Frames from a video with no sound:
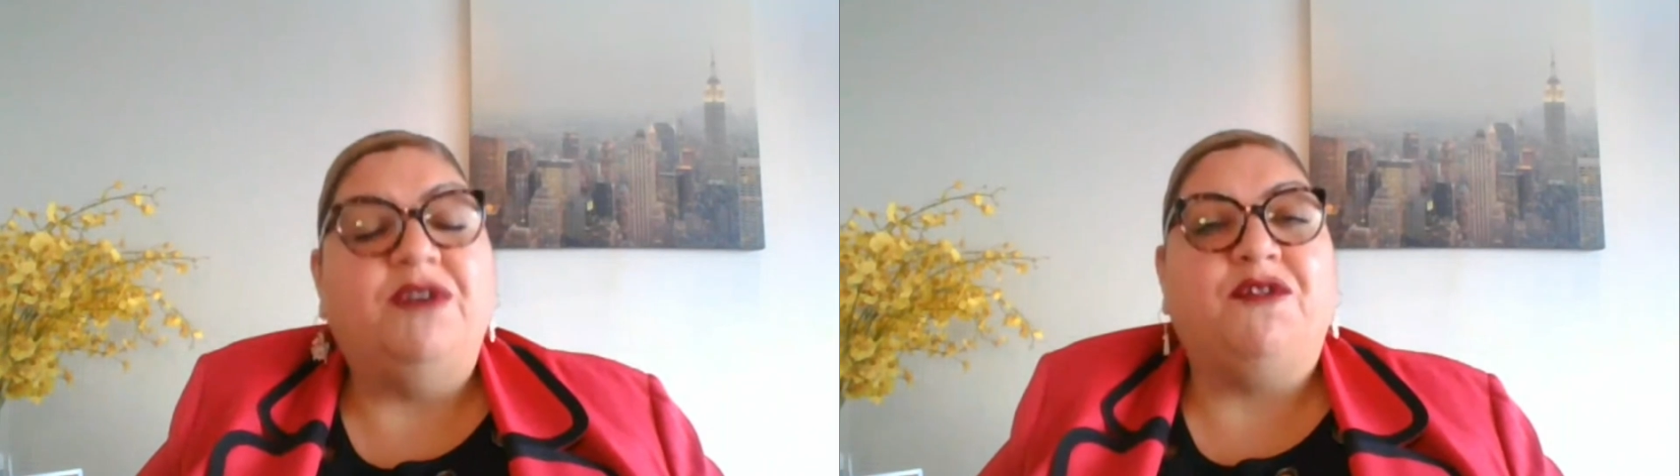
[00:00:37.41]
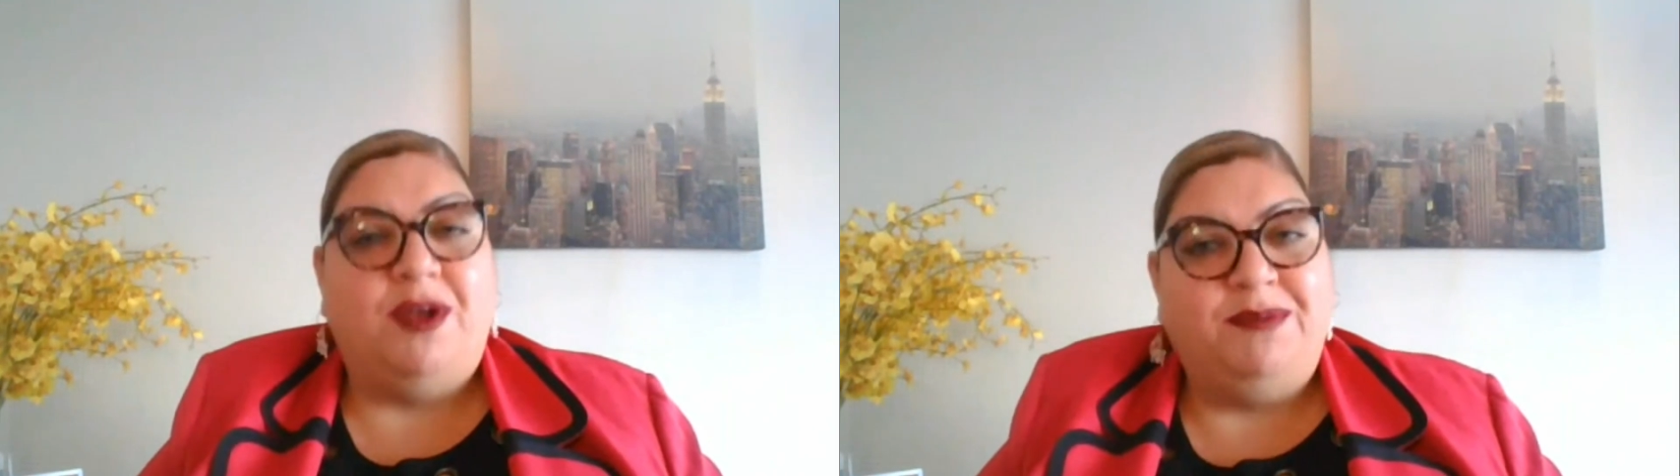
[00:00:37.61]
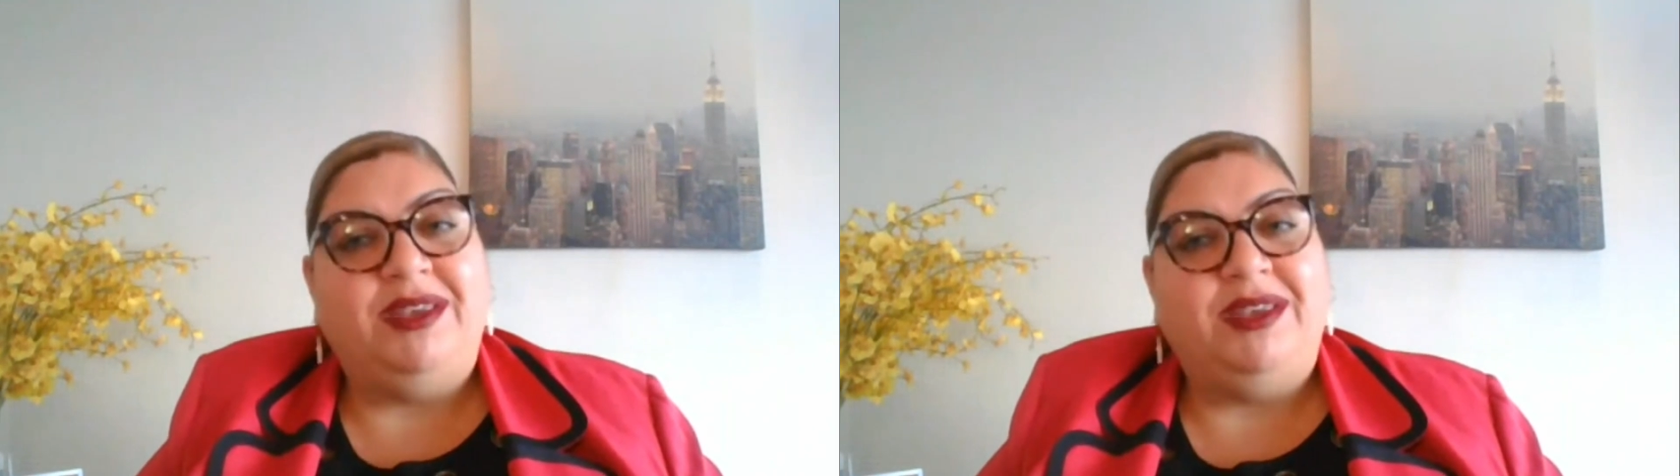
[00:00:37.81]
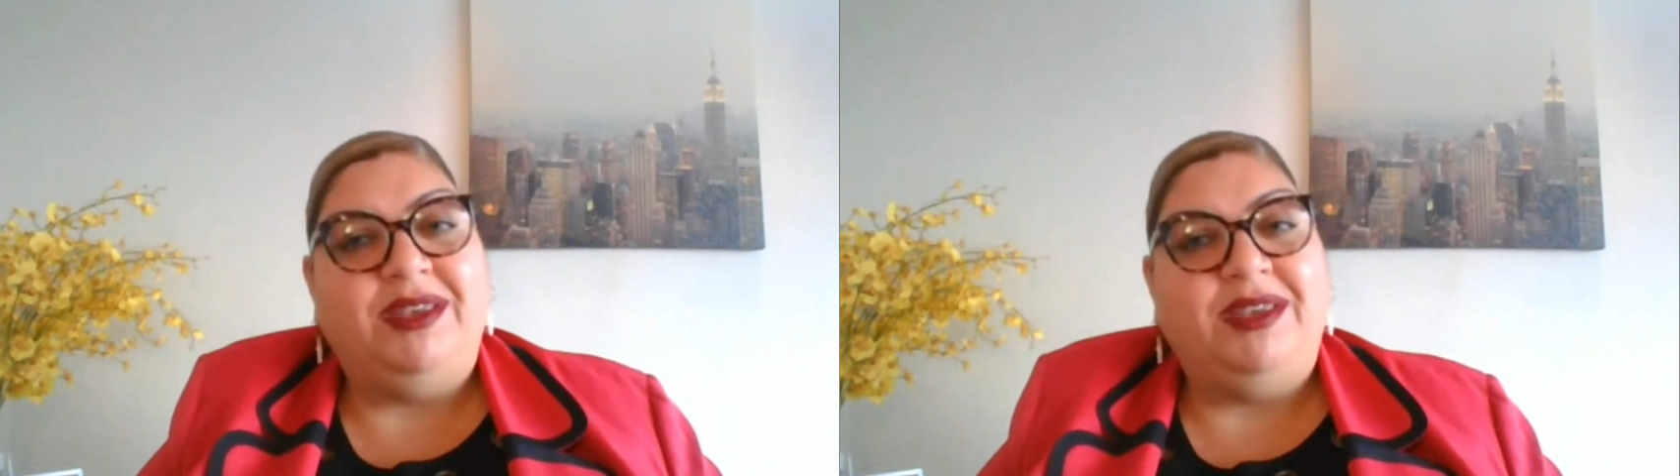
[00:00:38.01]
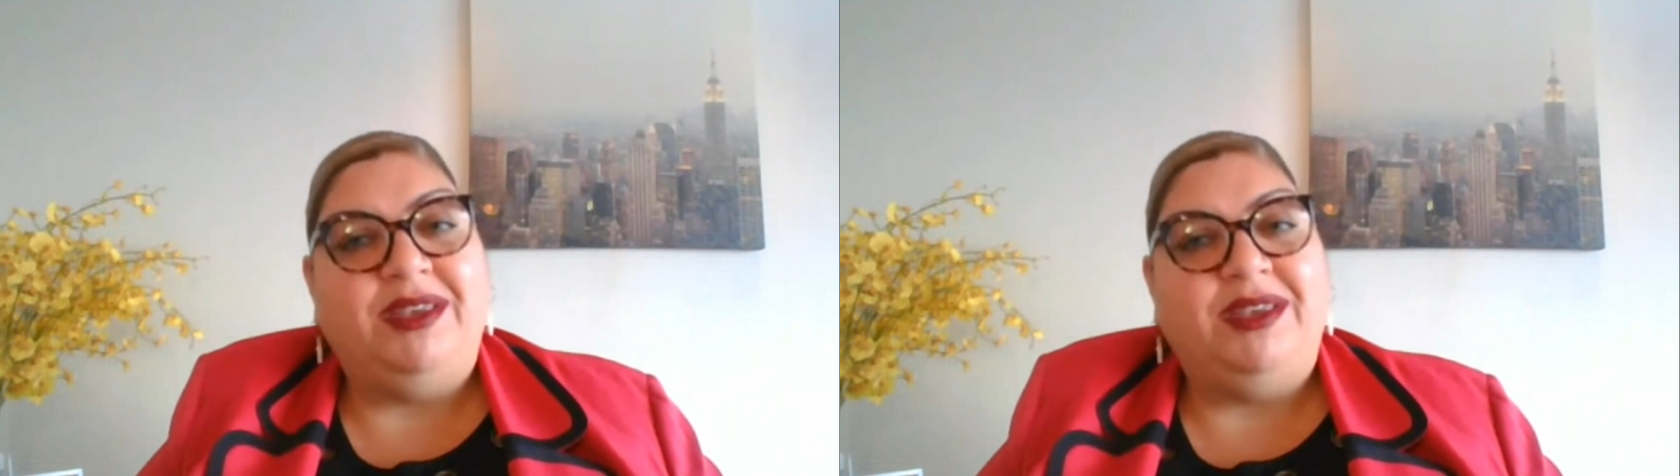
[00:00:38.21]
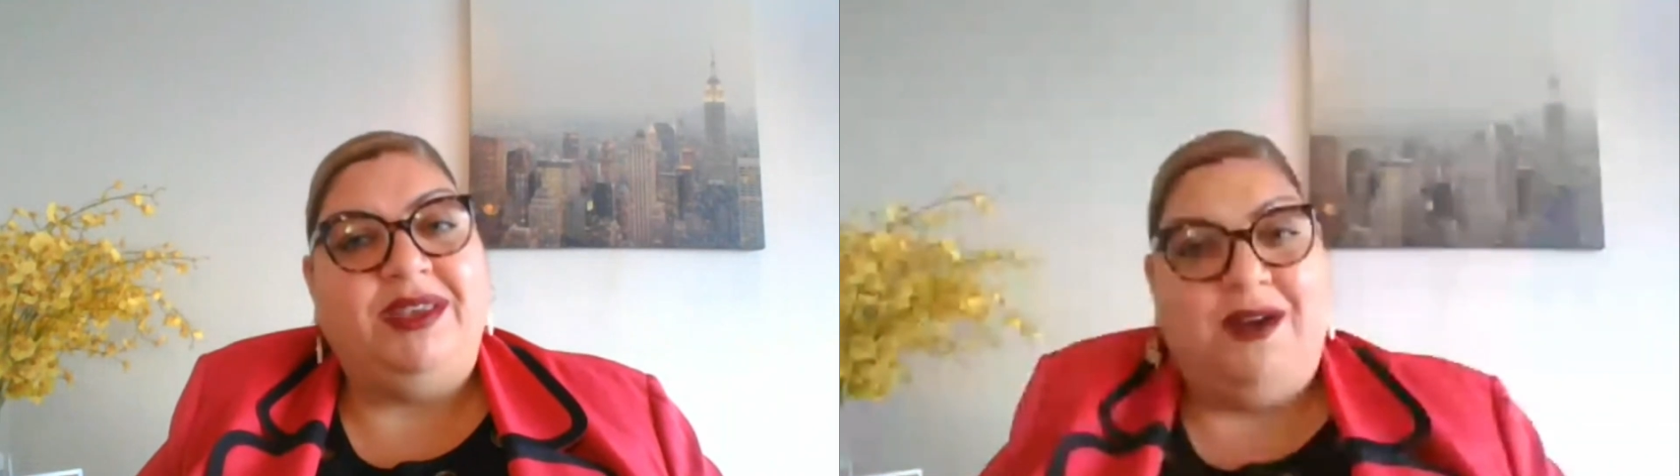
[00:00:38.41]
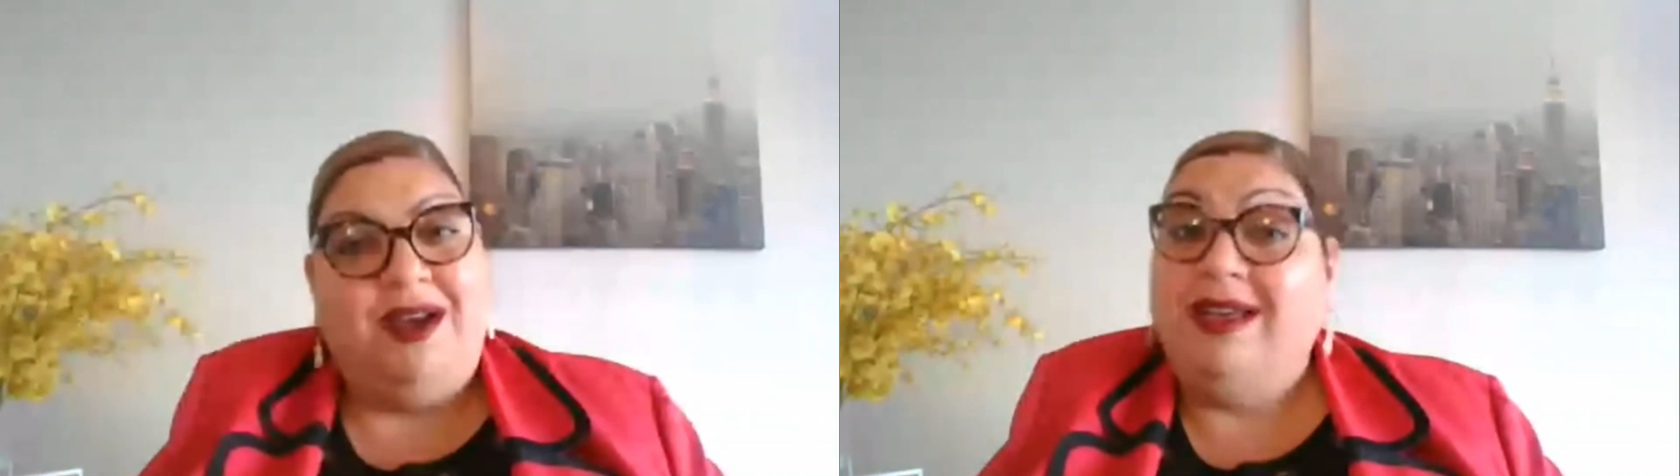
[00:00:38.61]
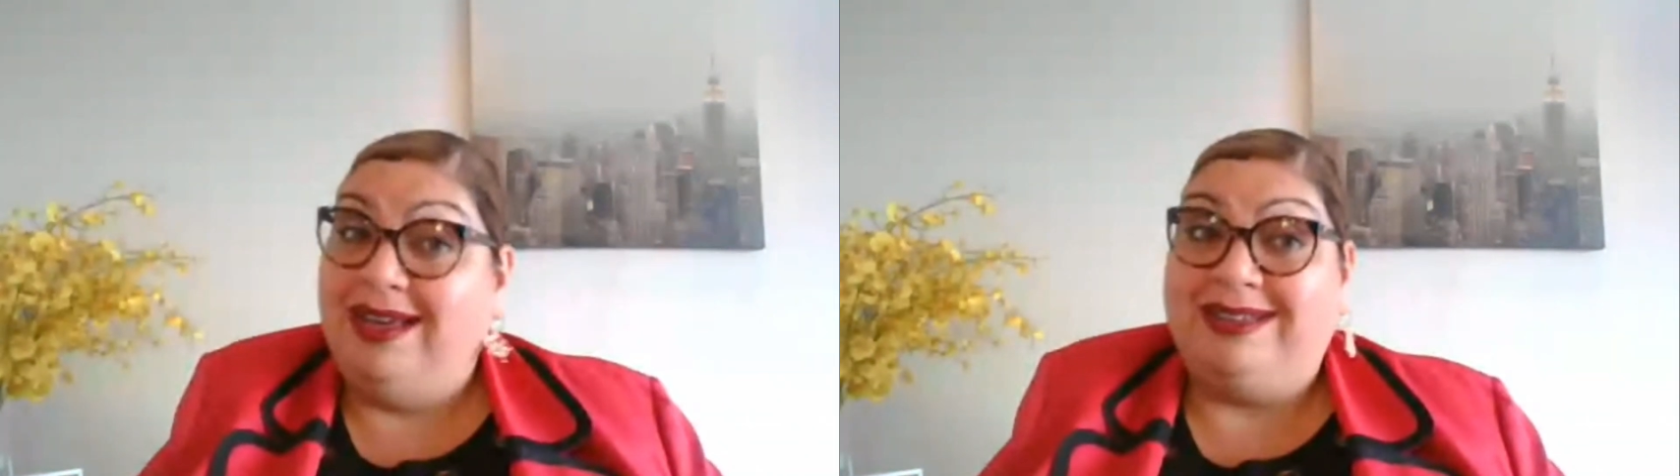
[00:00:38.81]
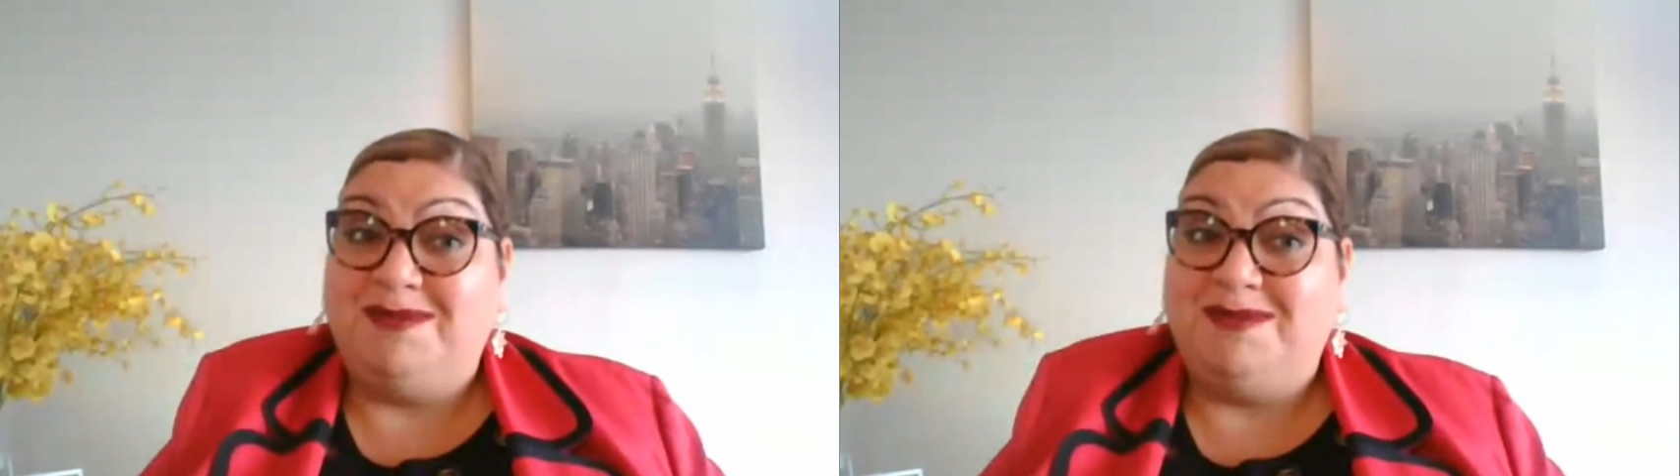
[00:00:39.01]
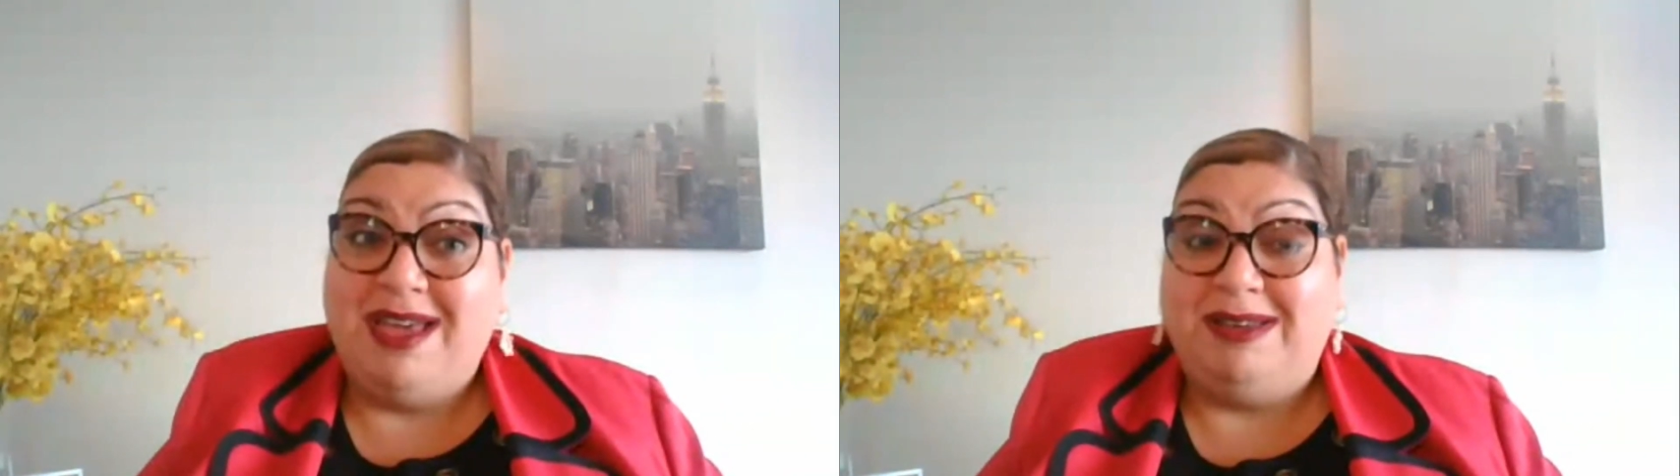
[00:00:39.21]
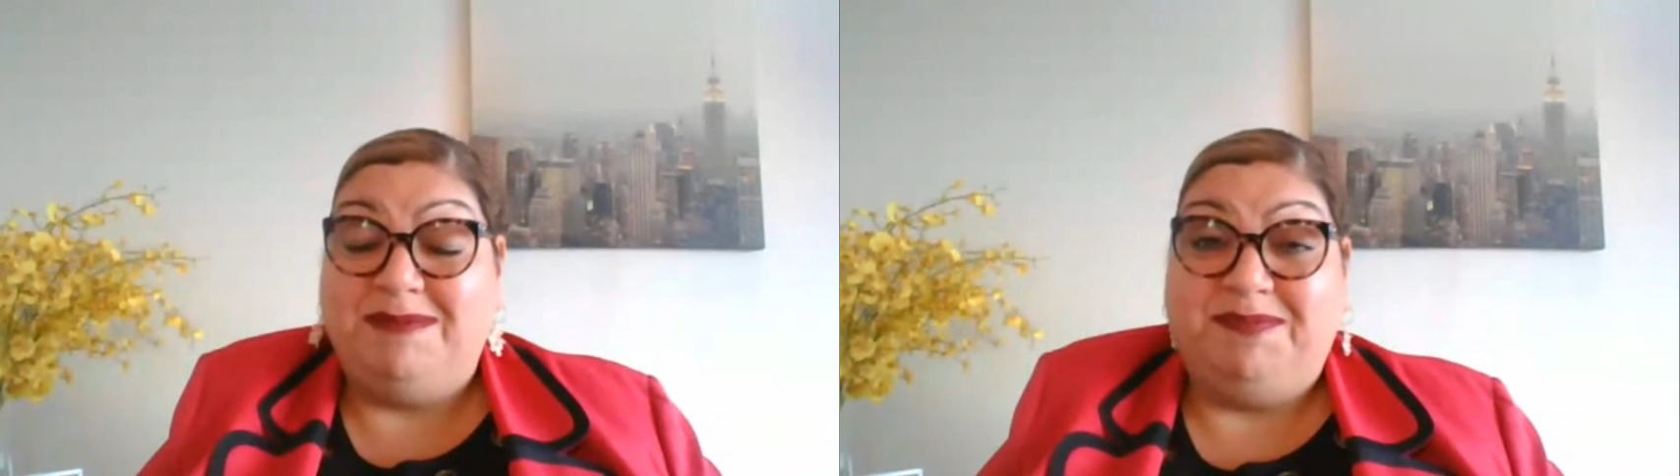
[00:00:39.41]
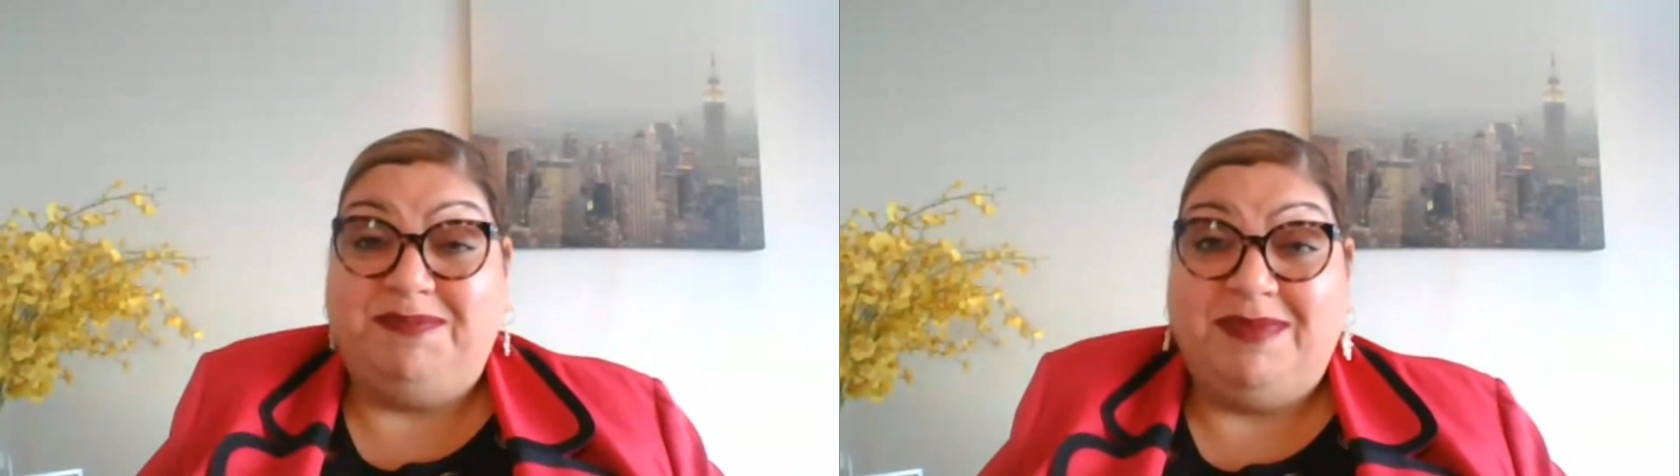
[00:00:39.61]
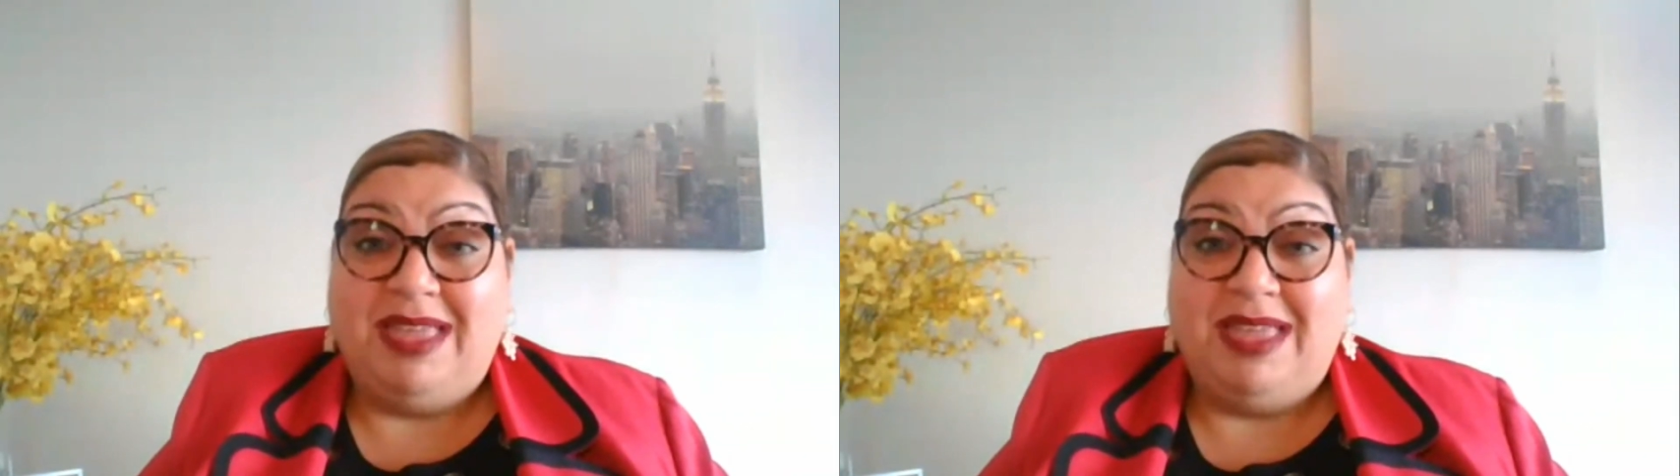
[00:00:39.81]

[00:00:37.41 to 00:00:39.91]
from the DR. That's right.